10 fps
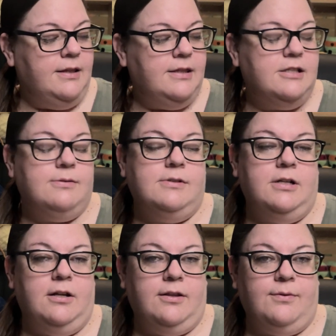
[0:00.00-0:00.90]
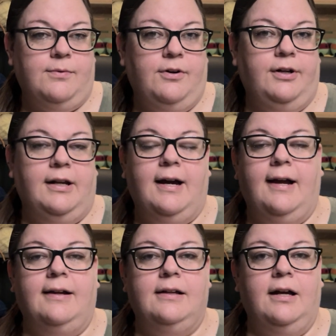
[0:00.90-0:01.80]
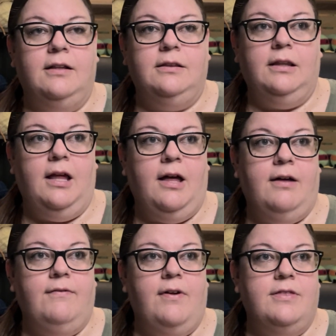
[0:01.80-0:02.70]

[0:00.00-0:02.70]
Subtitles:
This was another one. I love